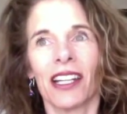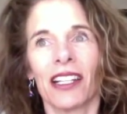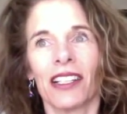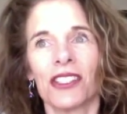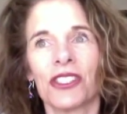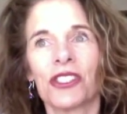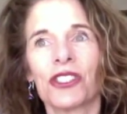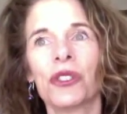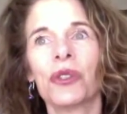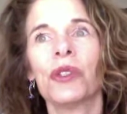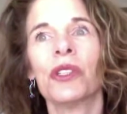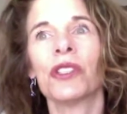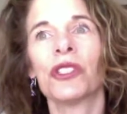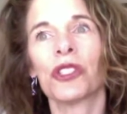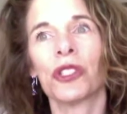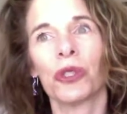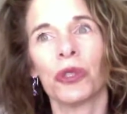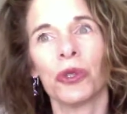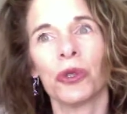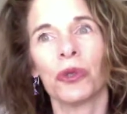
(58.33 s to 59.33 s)

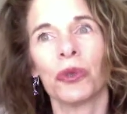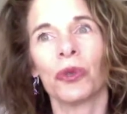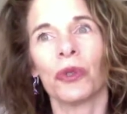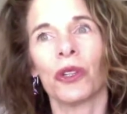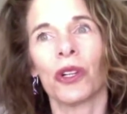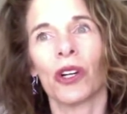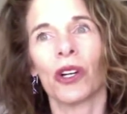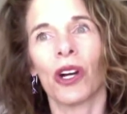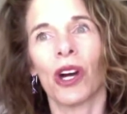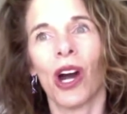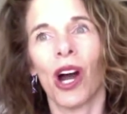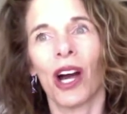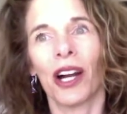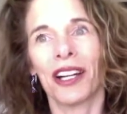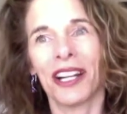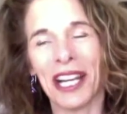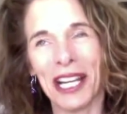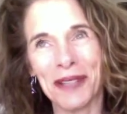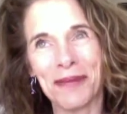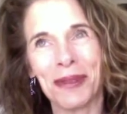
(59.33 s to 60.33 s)
students who
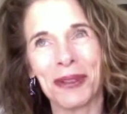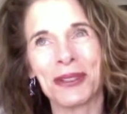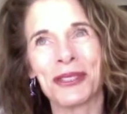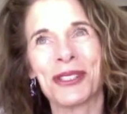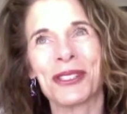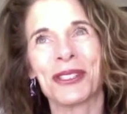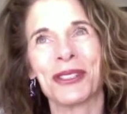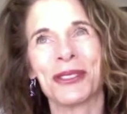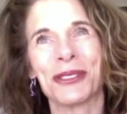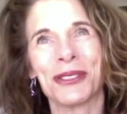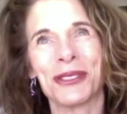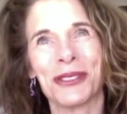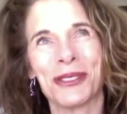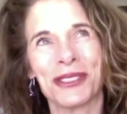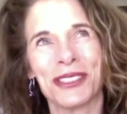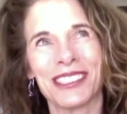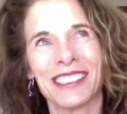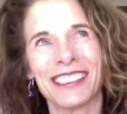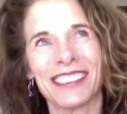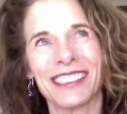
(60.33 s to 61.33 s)
are able to
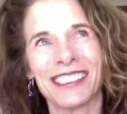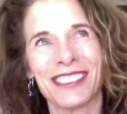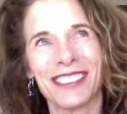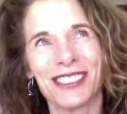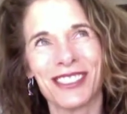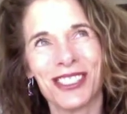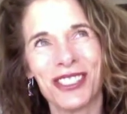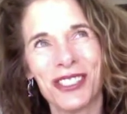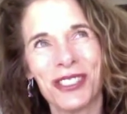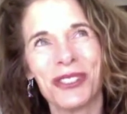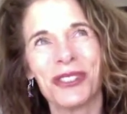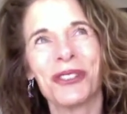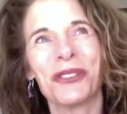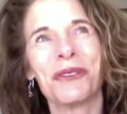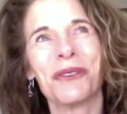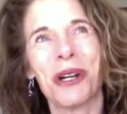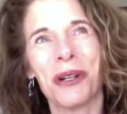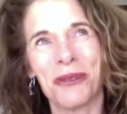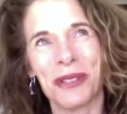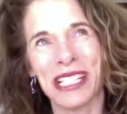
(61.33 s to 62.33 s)
do
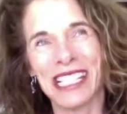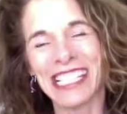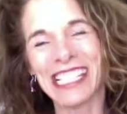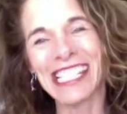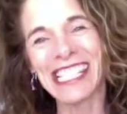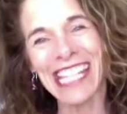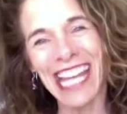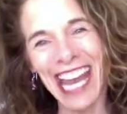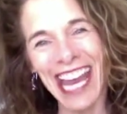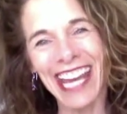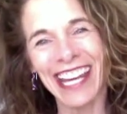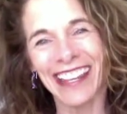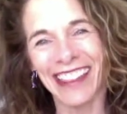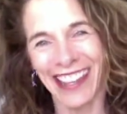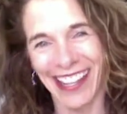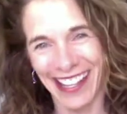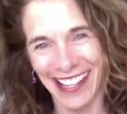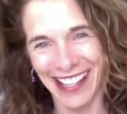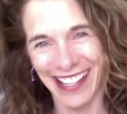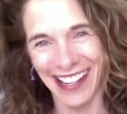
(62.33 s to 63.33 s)
what we say
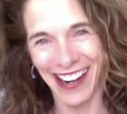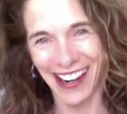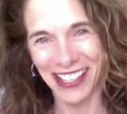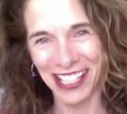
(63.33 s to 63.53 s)
they are